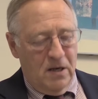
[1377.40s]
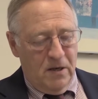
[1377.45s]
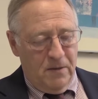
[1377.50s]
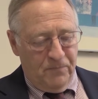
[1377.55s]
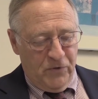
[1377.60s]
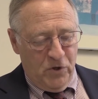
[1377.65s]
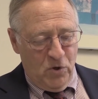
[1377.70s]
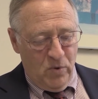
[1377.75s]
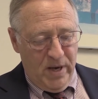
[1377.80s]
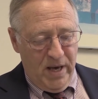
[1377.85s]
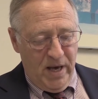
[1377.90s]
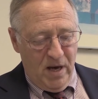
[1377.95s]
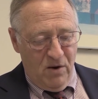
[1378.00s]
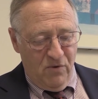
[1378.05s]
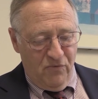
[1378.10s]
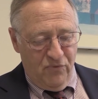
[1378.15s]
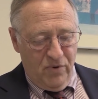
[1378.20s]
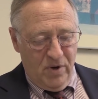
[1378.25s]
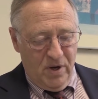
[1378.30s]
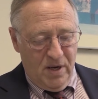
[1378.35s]
You
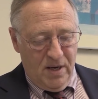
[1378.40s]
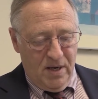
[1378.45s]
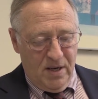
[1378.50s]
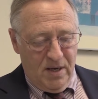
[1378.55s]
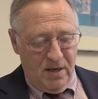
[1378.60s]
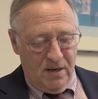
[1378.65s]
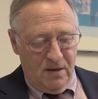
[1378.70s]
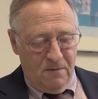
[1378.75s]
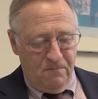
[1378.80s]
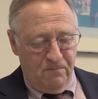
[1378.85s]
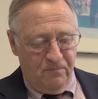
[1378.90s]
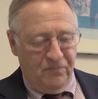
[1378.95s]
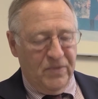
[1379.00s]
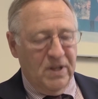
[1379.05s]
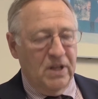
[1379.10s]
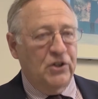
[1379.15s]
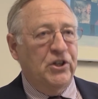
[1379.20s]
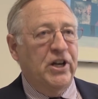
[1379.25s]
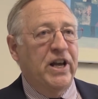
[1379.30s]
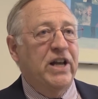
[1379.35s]
have
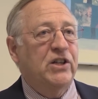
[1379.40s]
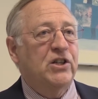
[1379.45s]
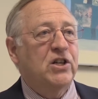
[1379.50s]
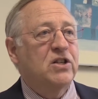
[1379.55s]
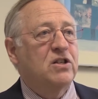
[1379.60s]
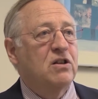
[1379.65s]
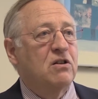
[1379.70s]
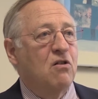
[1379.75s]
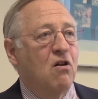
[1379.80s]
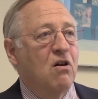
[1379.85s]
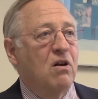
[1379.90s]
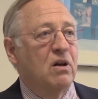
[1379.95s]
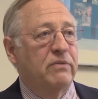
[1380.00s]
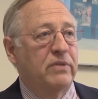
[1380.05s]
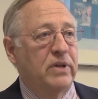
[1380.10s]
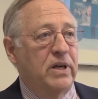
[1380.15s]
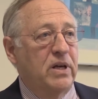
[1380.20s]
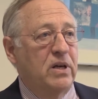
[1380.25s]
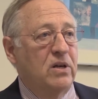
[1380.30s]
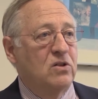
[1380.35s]
changes in all of
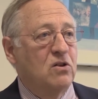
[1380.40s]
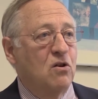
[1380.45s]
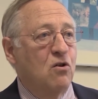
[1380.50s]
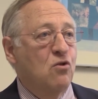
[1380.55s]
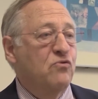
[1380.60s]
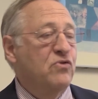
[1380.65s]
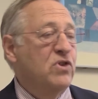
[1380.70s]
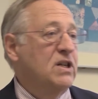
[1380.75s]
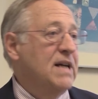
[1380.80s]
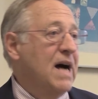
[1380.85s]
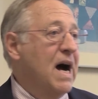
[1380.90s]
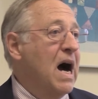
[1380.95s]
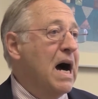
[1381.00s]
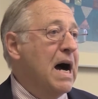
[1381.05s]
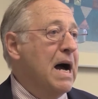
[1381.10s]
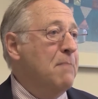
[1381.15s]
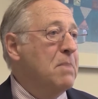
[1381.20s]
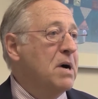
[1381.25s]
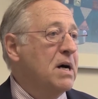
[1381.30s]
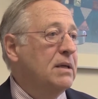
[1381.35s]
these over time.